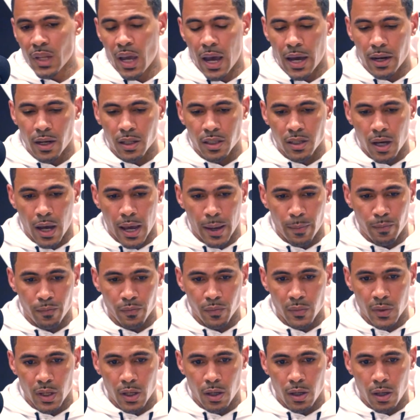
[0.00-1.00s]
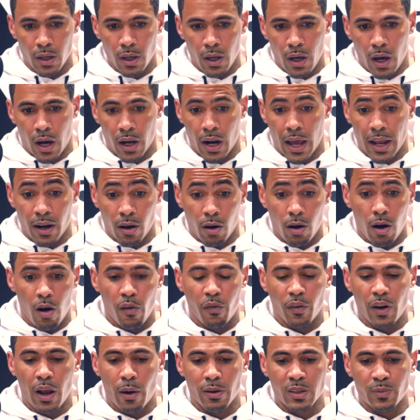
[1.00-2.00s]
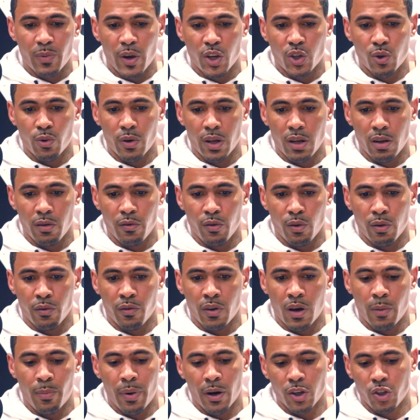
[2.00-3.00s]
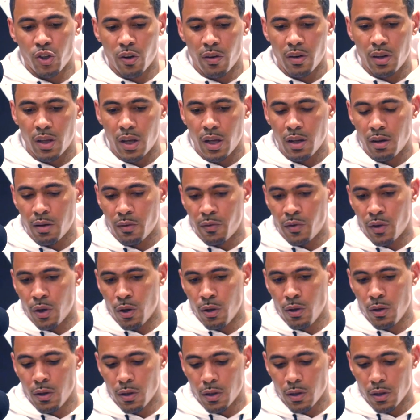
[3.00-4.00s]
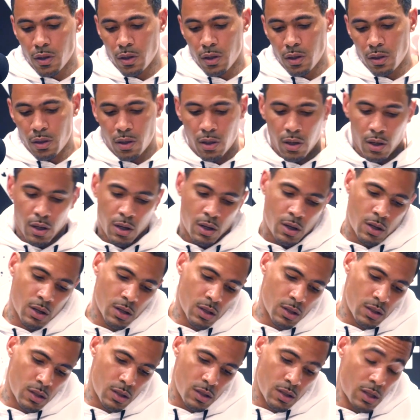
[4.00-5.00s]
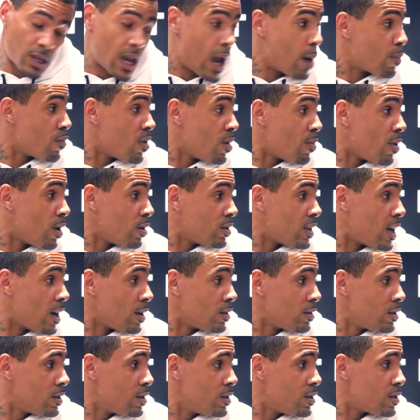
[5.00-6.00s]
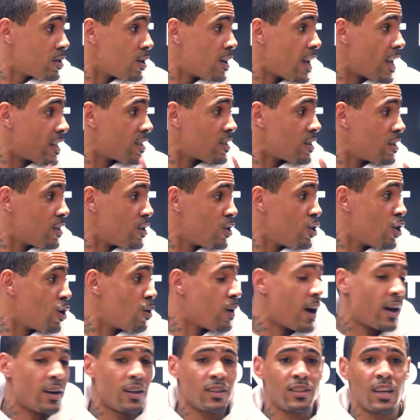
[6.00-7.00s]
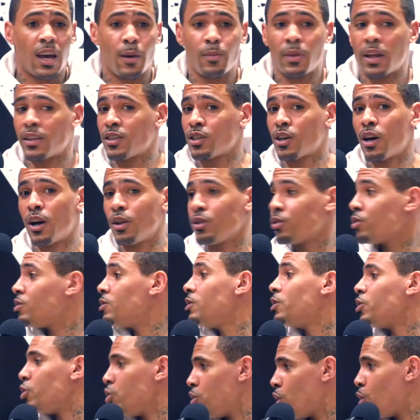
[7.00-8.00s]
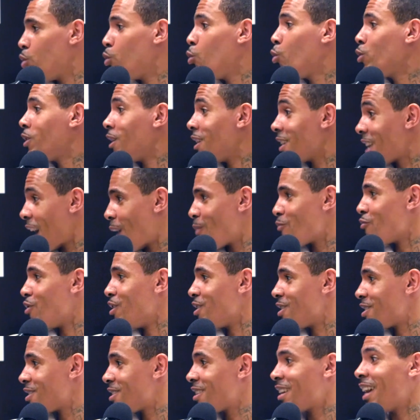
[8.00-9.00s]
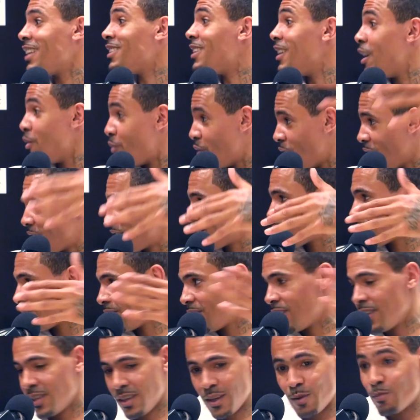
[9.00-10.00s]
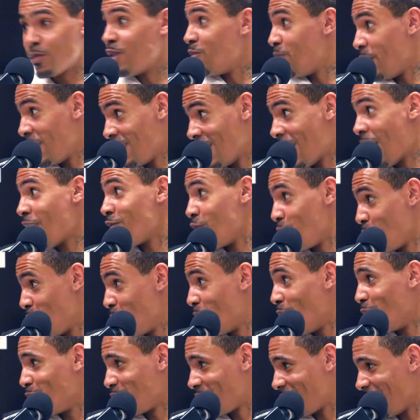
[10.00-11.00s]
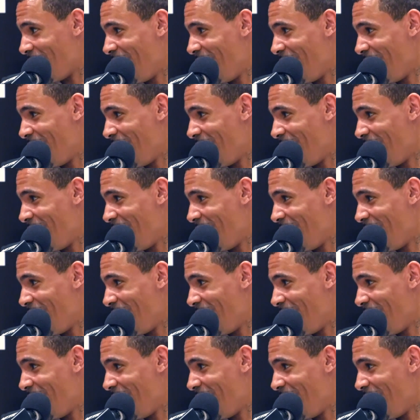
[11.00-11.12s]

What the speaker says: at the time, and I had a half-an-hour special interview with her. But during the interview, the camera broke down. So they had to, at the time they had to go and, order the cameras to get delivered. We've been there, haven't we, Posty?